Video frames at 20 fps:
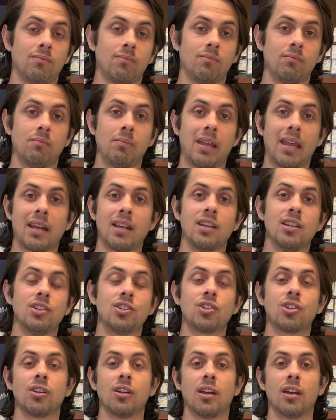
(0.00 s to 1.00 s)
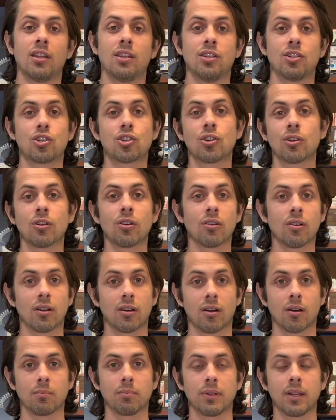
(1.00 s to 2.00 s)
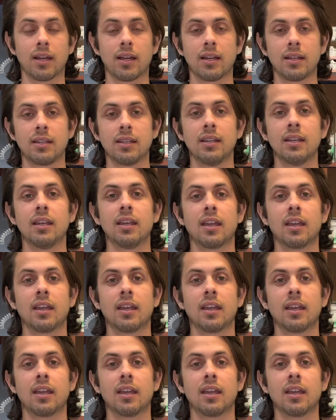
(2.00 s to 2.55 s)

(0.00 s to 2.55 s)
manage the sugar in our blood.